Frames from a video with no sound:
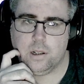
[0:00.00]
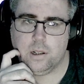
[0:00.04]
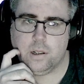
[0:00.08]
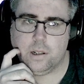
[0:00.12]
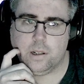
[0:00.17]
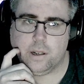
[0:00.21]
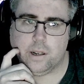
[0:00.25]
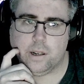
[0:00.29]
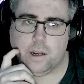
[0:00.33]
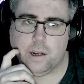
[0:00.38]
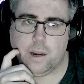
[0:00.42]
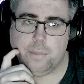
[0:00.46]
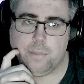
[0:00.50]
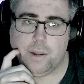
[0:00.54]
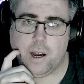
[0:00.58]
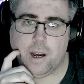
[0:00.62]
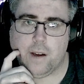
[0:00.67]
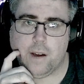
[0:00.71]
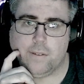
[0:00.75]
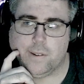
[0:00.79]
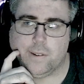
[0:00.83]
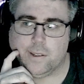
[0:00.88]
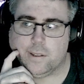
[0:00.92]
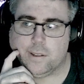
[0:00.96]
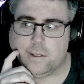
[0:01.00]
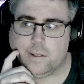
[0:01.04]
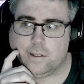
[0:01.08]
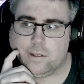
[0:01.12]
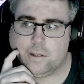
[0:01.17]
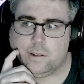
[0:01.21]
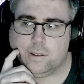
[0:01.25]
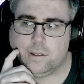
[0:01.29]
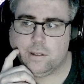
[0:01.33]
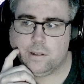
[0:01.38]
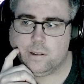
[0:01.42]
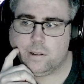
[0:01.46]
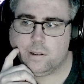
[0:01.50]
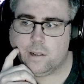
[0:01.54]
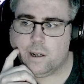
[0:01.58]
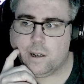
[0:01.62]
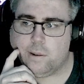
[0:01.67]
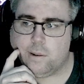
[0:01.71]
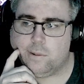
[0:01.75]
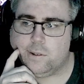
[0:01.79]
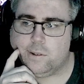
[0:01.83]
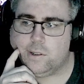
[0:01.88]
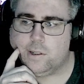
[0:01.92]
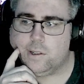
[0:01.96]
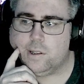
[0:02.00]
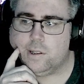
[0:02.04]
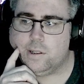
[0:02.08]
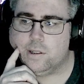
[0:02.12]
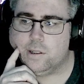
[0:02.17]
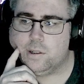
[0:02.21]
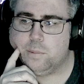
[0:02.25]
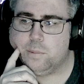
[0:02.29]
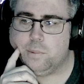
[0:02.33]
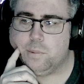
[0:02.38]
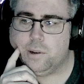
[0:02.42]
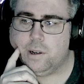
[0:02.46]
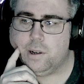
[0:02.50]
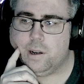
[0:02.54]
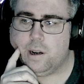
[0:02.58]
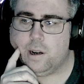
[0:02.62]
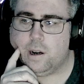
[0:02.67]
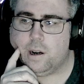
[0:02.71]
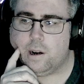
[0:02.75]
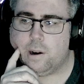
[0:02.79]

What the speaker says: Like I mean, obviously it's got results, but